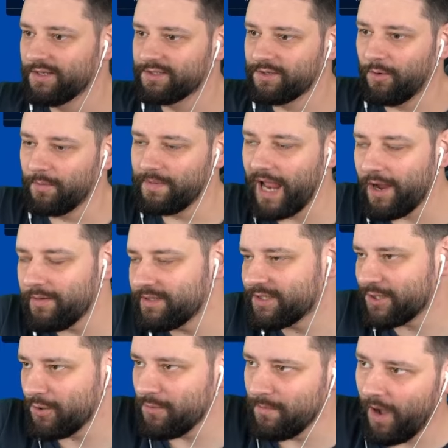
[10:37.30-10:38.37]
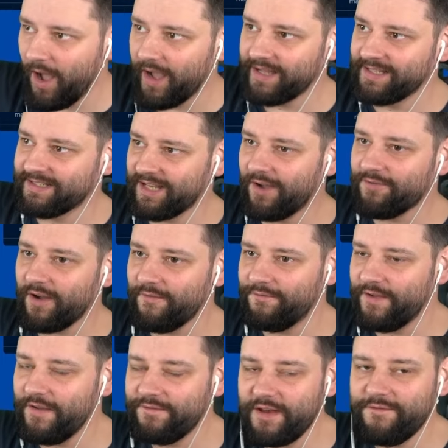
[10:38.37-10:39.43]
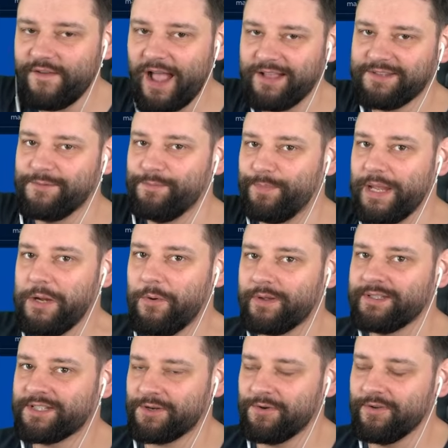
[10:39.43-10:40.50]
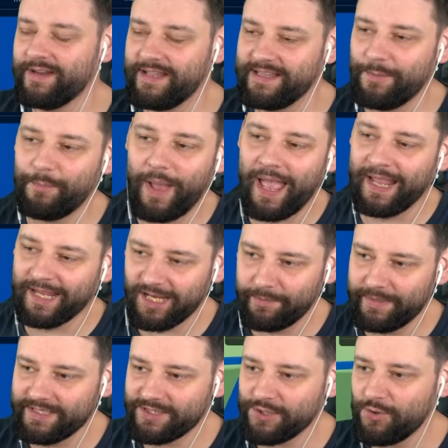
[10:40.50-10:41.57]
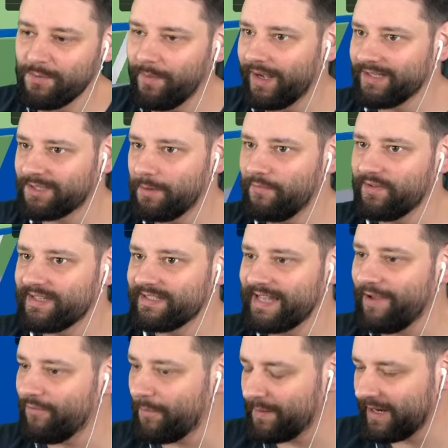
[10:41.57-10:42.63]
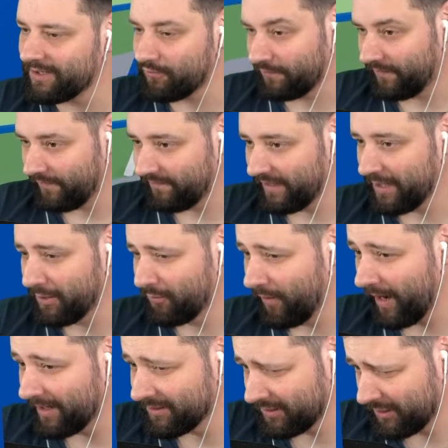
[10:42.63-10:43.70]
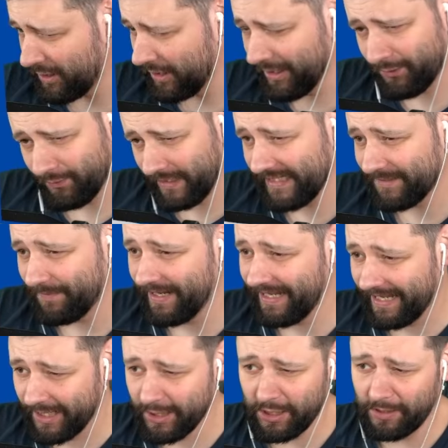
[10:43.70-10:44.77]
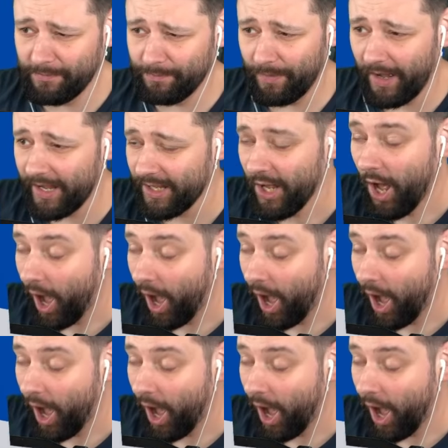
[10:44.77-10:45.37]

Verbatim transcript: So I'm now in two mines. I've got 50,000 big ones currently in the bank, and I'm in two mines, so I'm able to save up an extra 15 grand to increase my income by